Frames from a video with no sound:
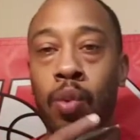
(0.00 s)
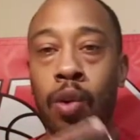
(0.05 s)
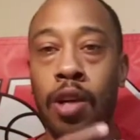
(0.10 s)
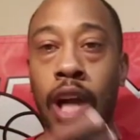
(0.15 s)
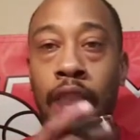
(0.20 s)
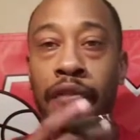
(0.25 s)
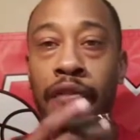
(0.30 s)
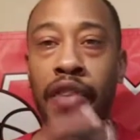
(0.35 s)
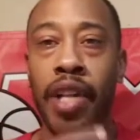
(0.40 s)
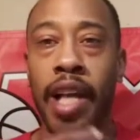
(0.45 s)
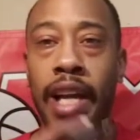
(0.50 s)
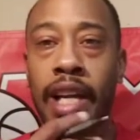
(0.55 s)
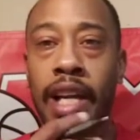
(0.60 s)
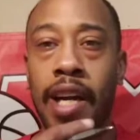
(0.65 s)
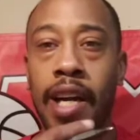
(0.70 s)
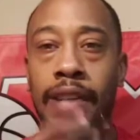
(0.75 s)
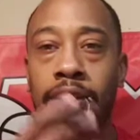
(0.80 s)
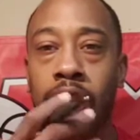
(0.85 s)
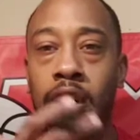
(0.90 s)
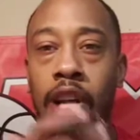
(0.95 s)
I feel like
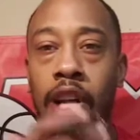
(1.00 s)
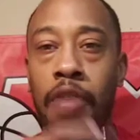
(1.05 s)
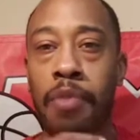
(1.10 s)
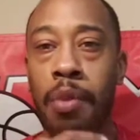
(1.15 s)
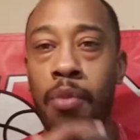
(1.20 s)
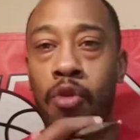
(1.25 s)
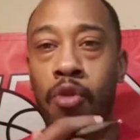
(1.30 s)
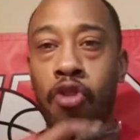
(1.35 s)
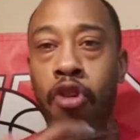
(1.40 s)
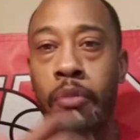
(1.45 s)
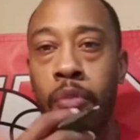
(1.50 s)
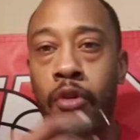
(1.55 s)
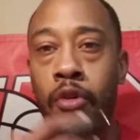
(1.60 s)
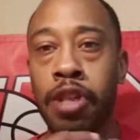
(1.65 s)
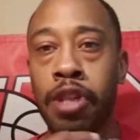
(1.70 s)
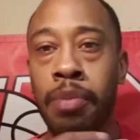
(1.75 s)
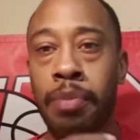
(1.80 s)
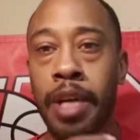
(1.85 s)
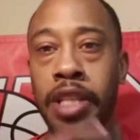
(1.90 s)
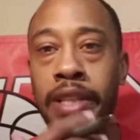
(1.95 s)
God's calling me more and more,
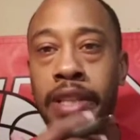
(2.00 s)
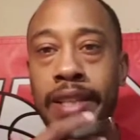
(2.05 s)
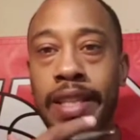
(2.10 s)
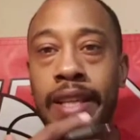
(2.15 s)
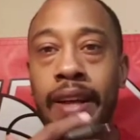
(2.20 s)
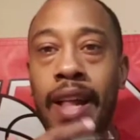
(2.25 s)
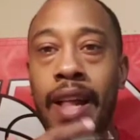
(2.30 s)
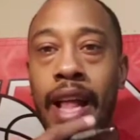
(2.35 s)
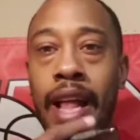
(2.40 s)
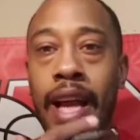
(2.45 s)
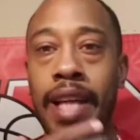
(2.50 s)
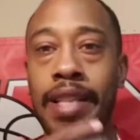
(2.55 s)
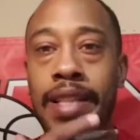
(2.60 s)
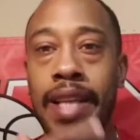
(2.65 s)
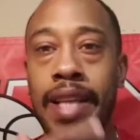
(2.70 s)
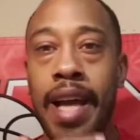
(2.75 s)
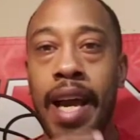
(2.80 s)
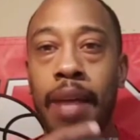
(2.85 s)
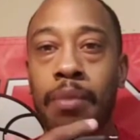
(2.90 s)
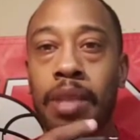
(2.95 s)
especially as
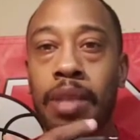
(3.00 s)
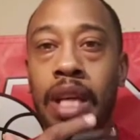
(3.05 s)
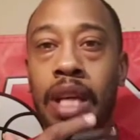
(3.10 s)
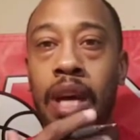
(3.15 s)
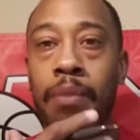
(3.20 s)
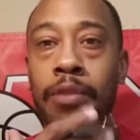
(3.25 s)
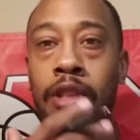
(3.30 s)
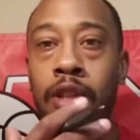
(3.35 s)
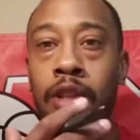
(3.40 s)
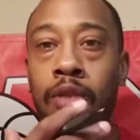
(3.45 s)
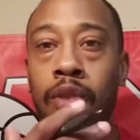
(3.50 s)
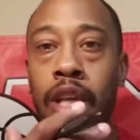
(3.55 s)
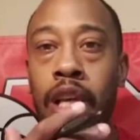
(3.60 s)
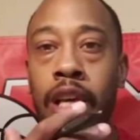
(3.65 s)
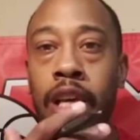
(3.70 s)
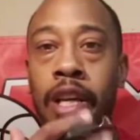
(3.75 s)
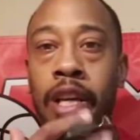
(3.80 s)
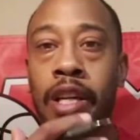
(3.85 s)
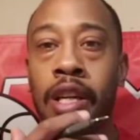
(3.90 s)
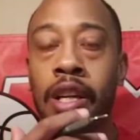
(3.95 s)
time's coming to an
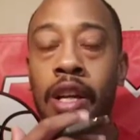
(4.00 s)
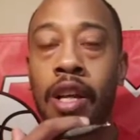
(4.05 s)
end,